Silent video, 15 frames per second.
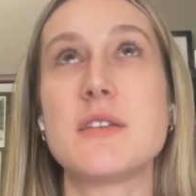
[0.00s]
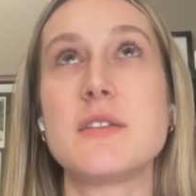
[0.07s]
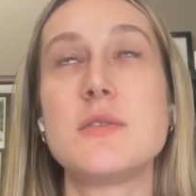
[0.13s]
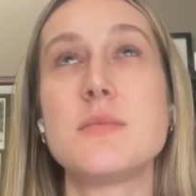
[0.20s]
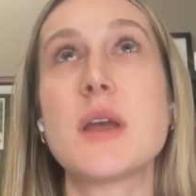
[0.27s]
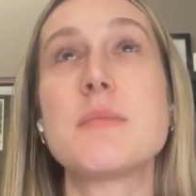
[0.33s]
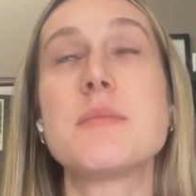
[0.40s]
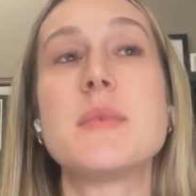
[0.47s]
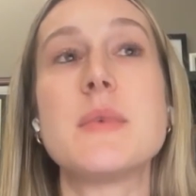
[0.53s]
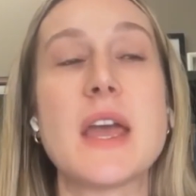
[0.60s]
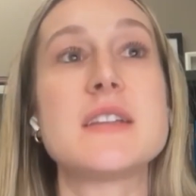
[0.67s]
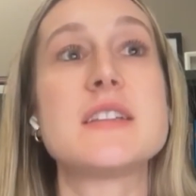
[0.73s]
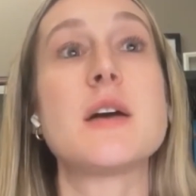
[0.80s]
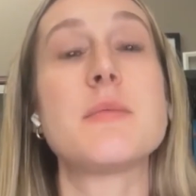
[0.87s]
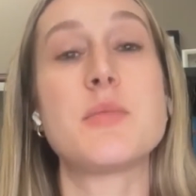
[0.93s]
you might
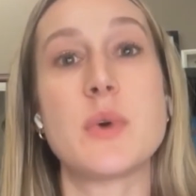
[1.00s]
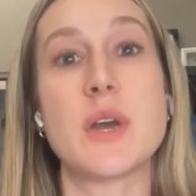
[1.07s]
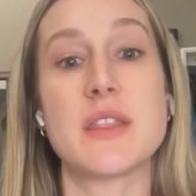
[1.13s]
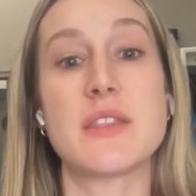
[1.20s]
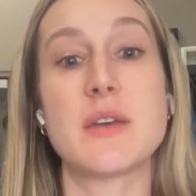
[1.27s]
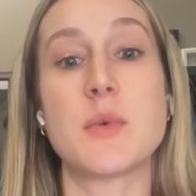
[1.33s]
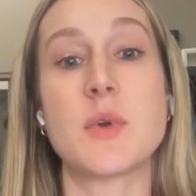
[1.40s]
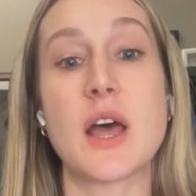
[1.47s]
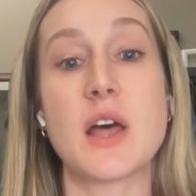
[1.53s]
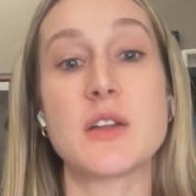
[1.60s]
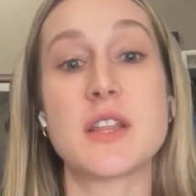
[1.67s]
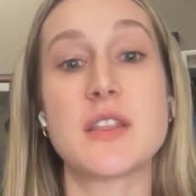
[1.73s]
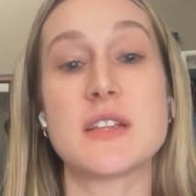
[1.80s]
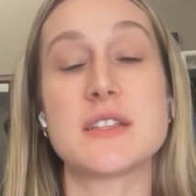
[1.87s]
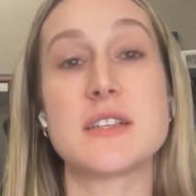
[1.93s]
end up with a
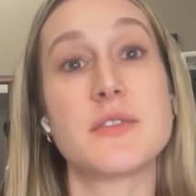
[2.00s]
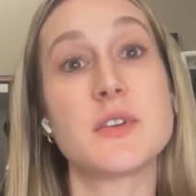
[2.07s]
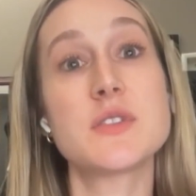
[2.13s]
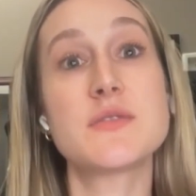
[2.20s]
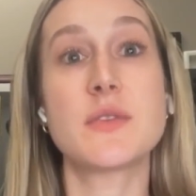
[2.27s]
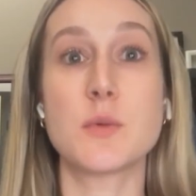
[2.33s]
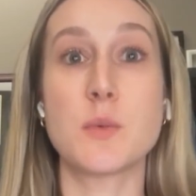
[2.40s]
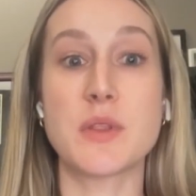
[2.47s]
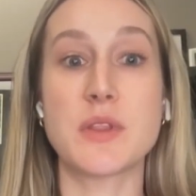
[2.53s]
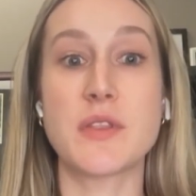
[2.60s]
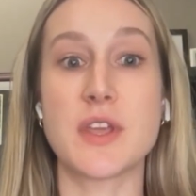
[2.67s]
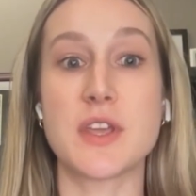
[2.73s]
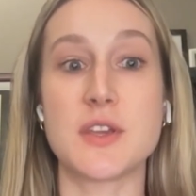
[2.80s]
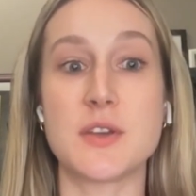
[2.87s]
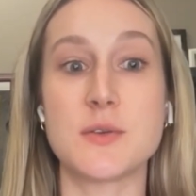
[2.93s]
modality that differs from the one that
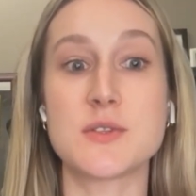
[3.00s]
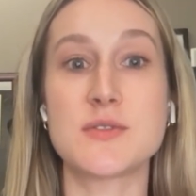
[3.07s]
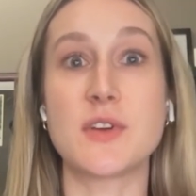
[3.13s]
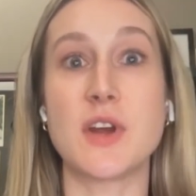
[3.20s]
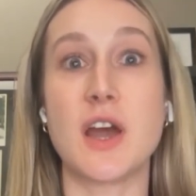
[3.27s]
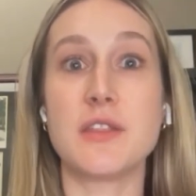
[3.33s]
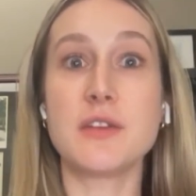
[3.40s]
they use for